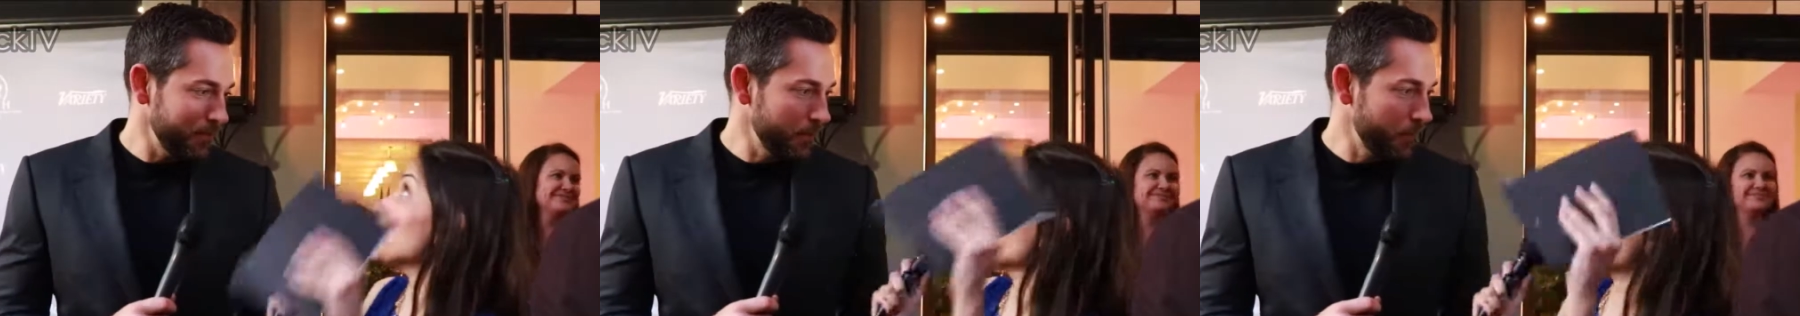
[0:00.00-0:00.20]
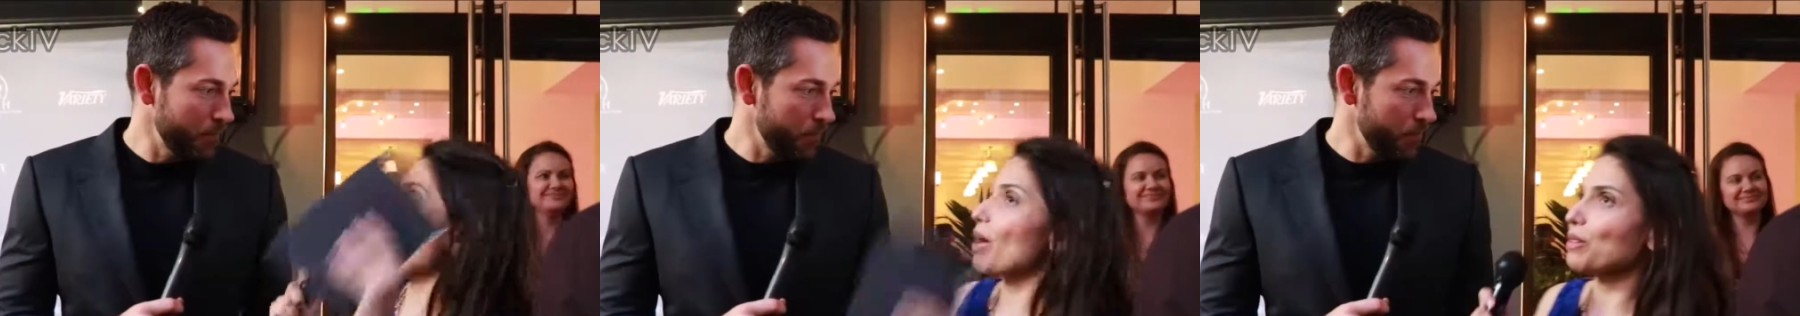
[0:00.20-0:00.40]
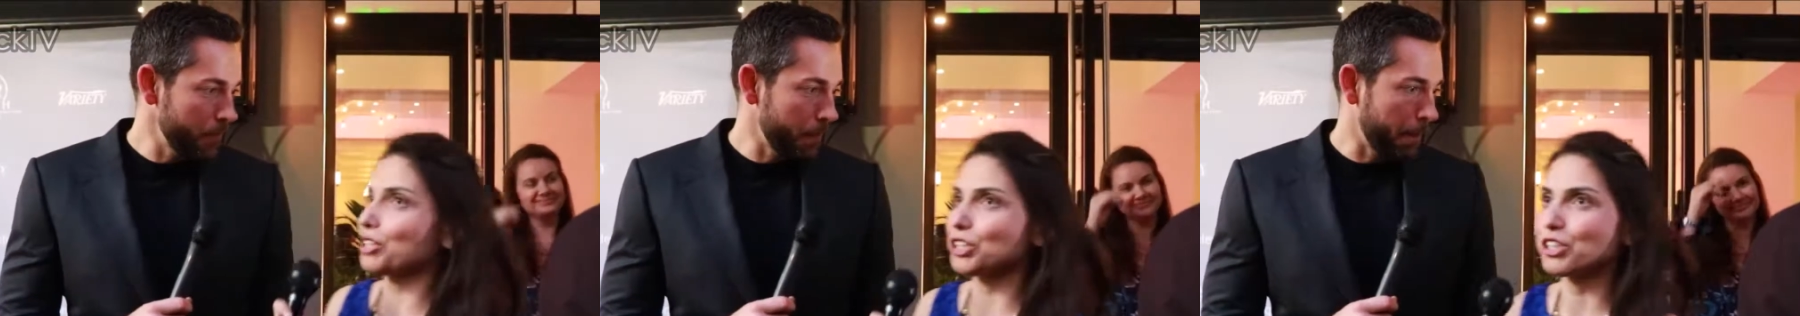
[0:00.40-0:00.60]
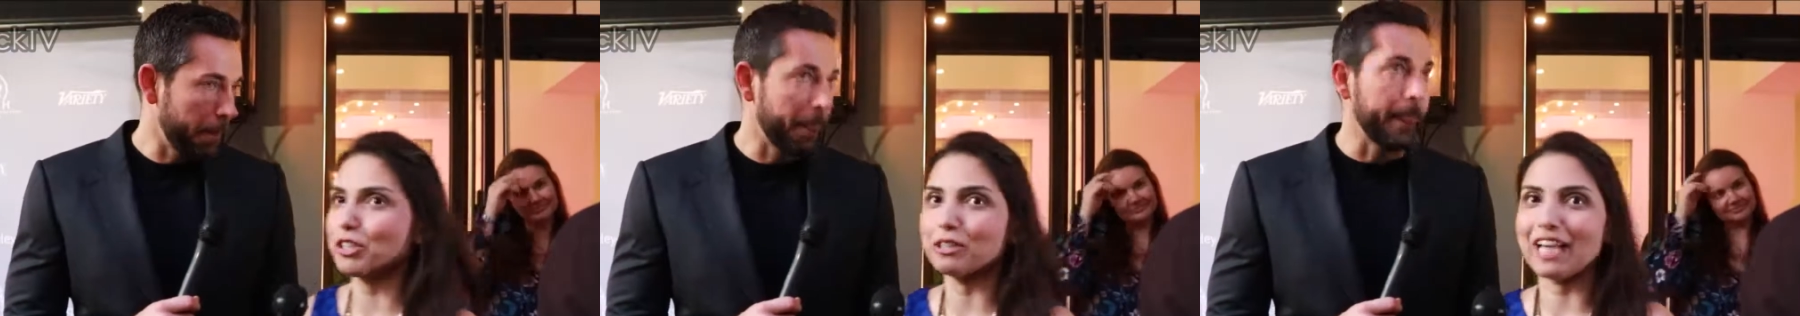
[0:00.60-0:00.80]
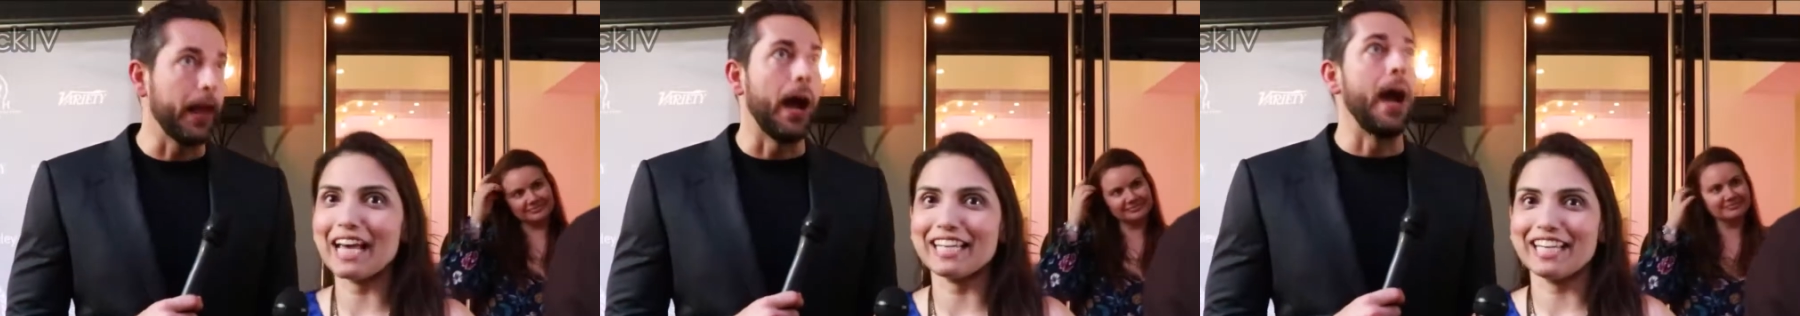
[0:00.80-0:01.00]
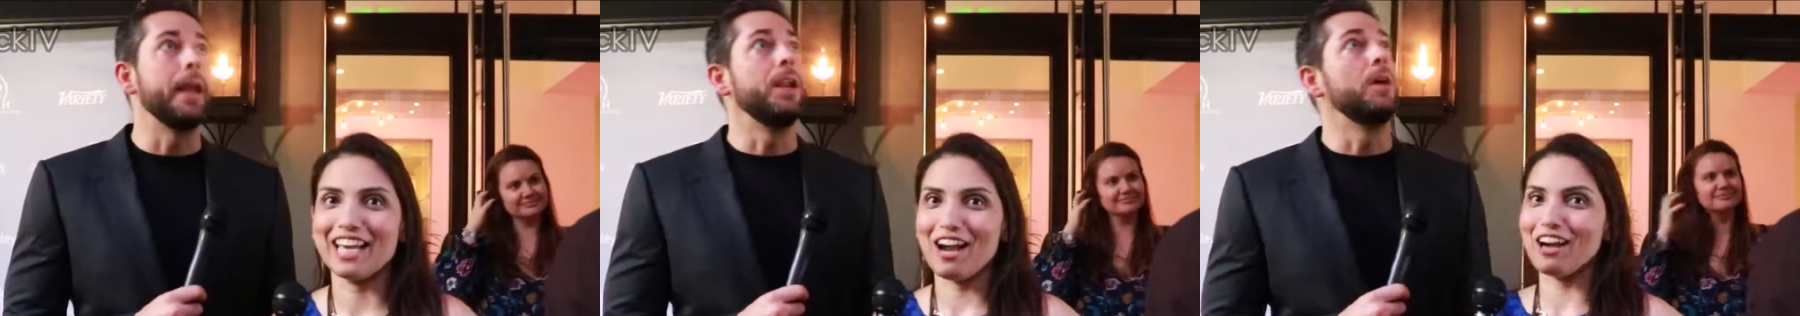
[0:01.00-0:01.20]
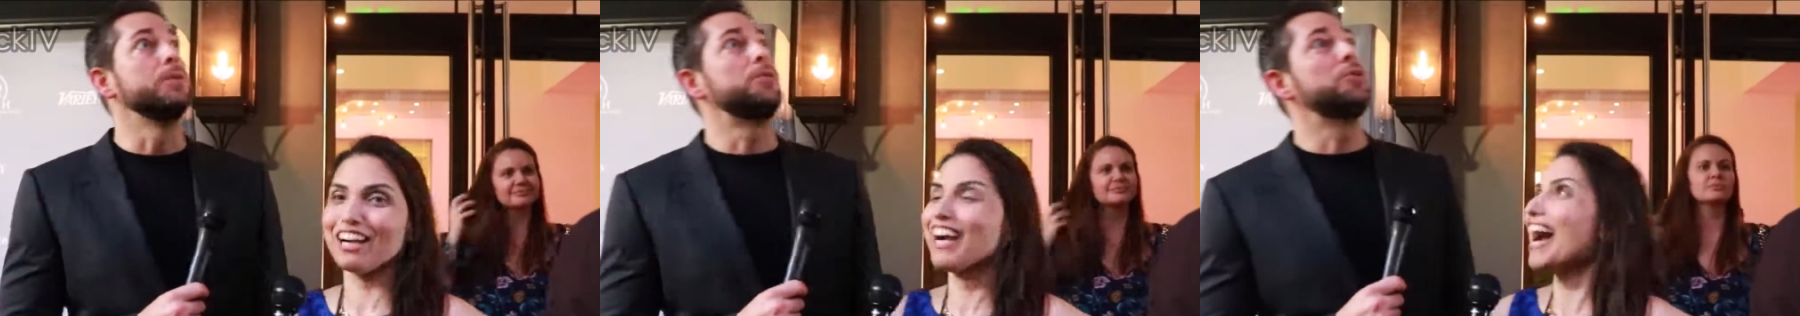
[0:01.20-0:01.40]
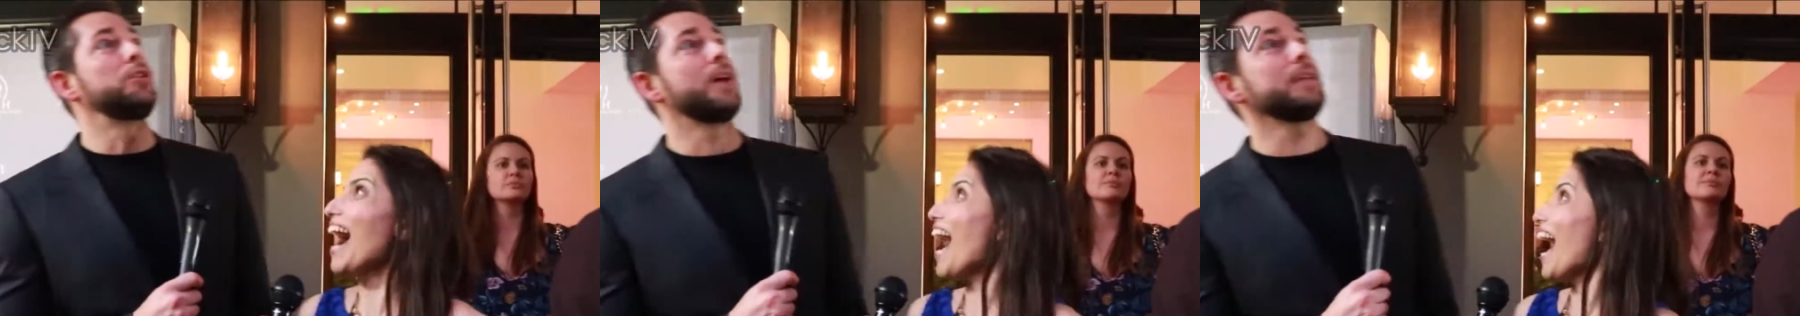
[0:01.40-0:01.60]
Speaker 1: got you out. There's still light in I
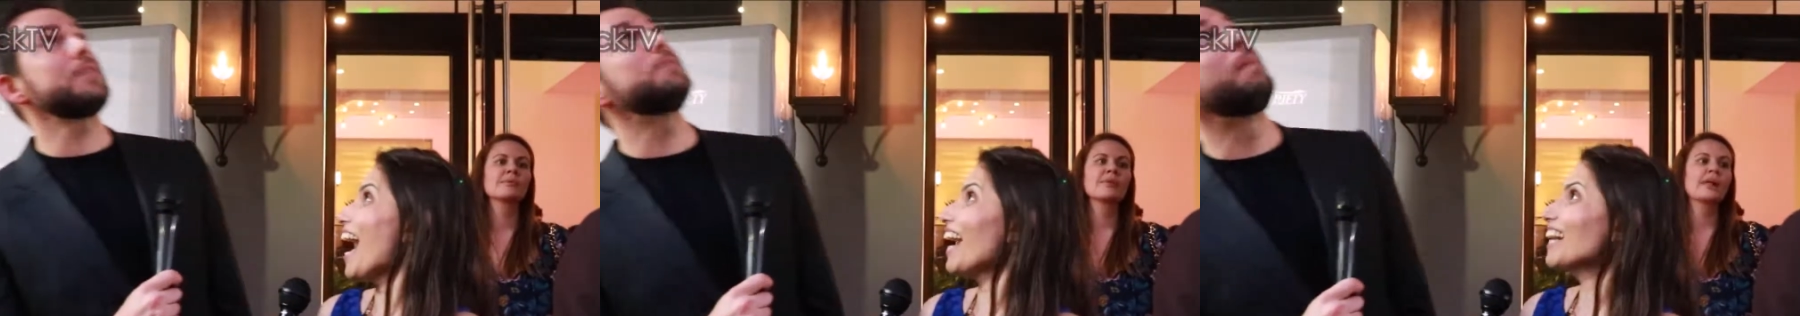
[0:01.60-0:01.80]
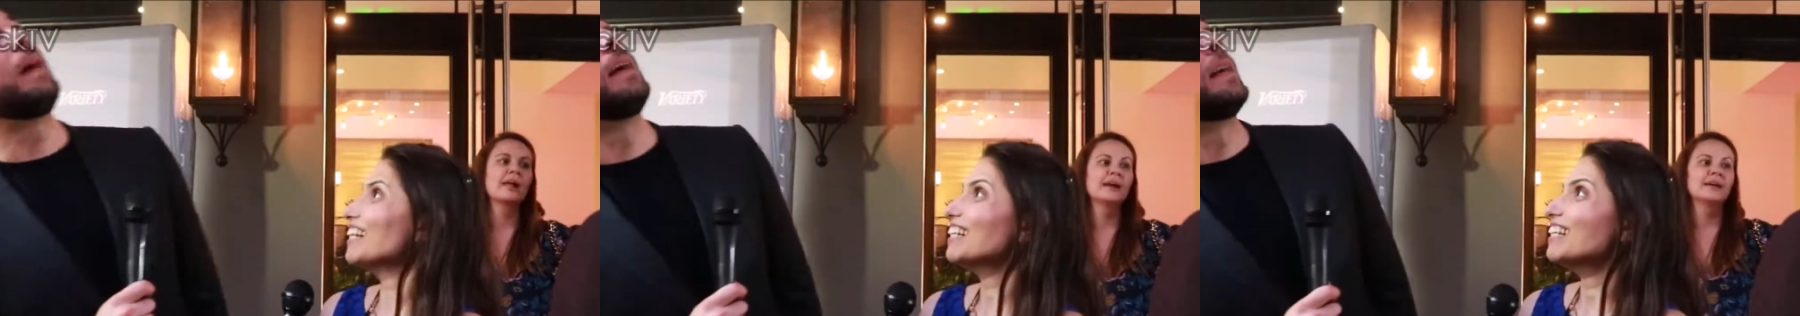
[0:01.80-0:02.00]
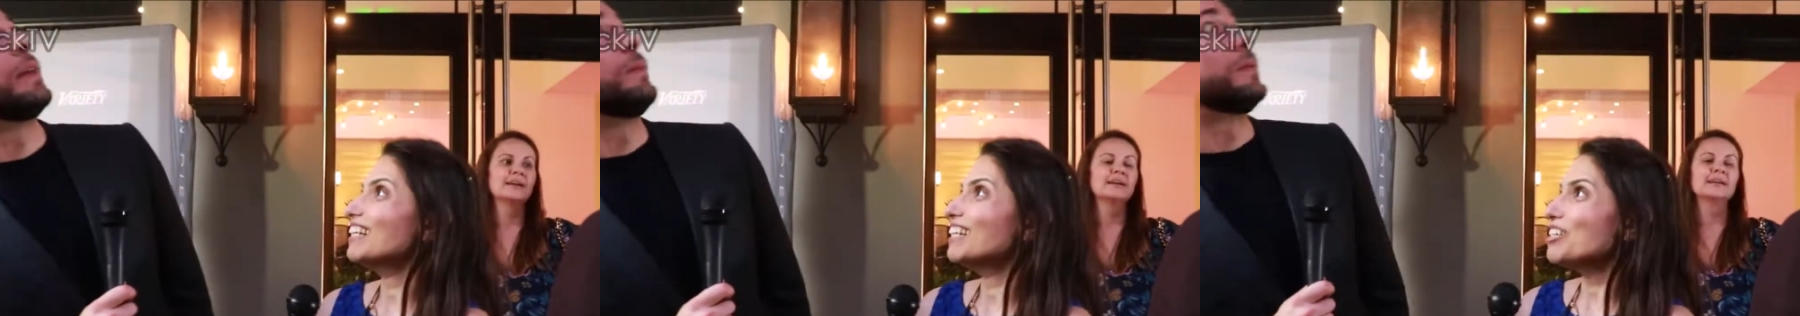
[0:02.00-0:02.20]
here. Know, just barely.